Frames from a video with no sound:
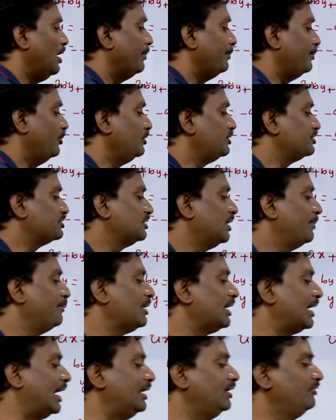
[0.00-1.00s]
Put
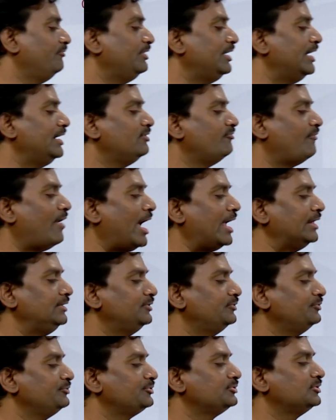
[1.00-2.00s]
some convenient
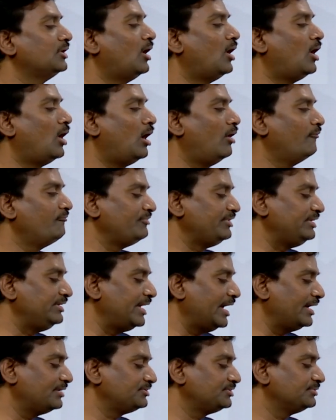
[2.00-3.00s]
values of
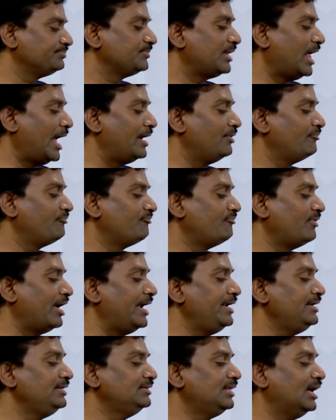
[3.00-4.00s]
x and
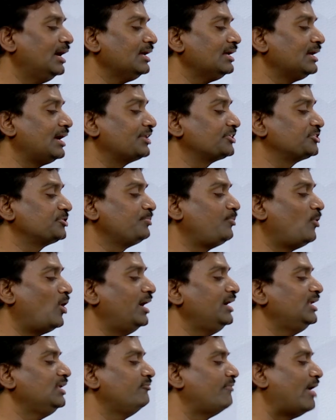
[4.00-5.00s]
find the
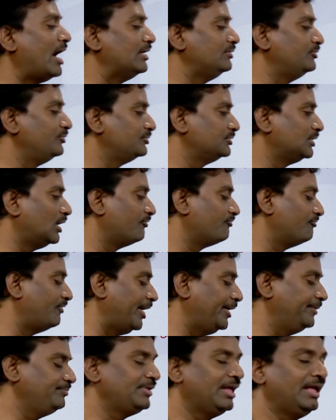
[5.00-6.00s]
corresponding values of
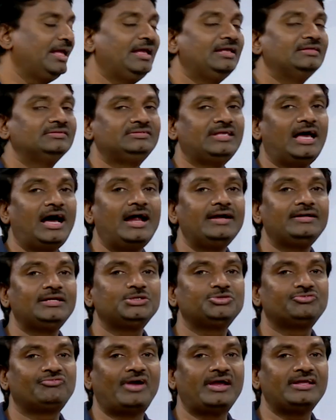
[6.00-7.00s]
y,
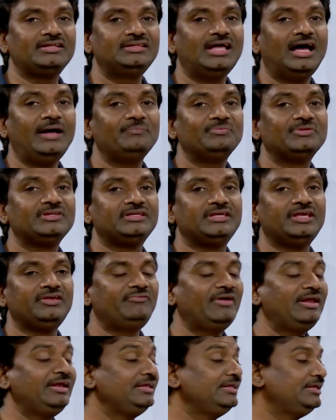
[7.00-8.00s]
satisfying the
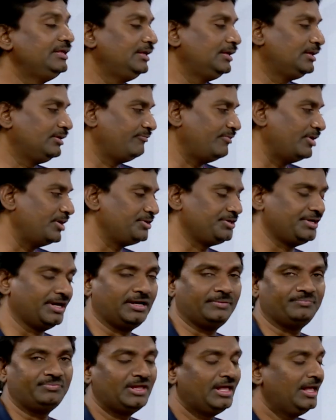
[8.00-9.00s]
given
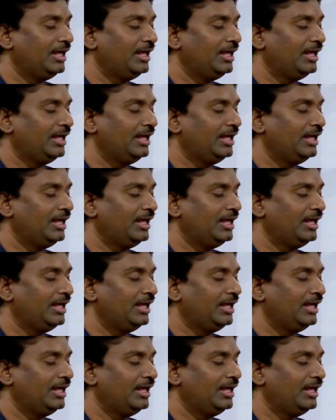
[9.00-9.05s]
equation.